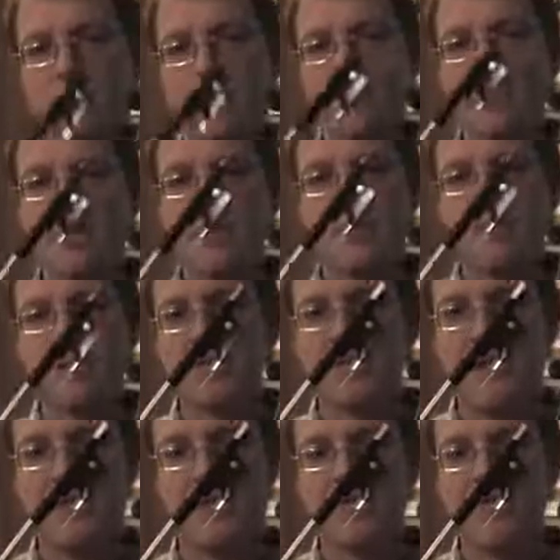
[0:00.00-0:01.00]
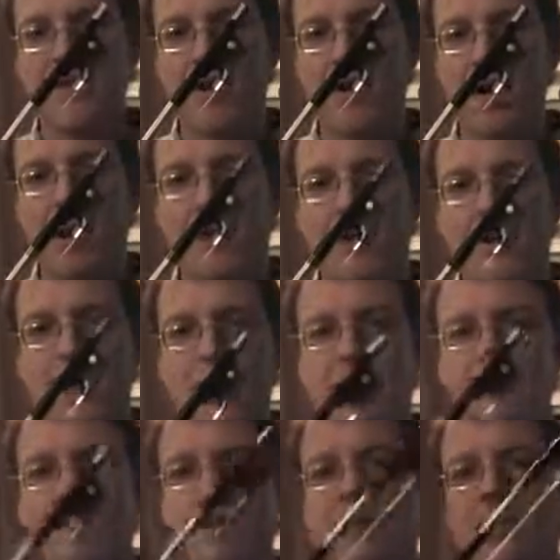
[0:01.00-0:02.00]
your tip is now a frog,
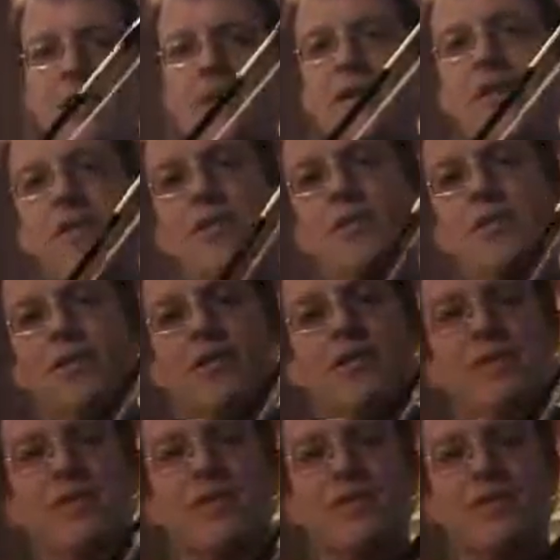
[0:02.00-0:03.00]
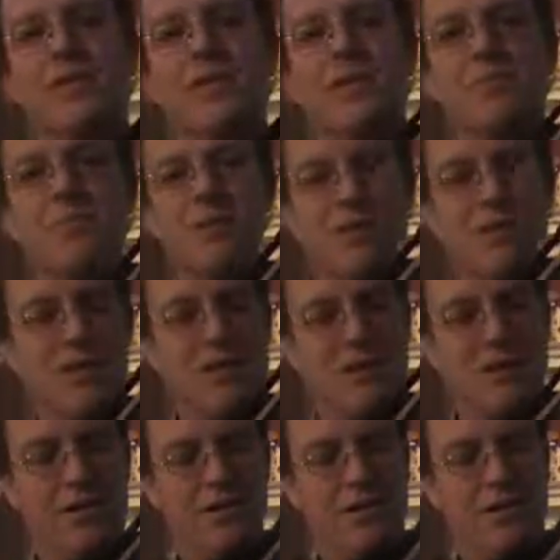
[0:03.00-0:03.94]
or the tip is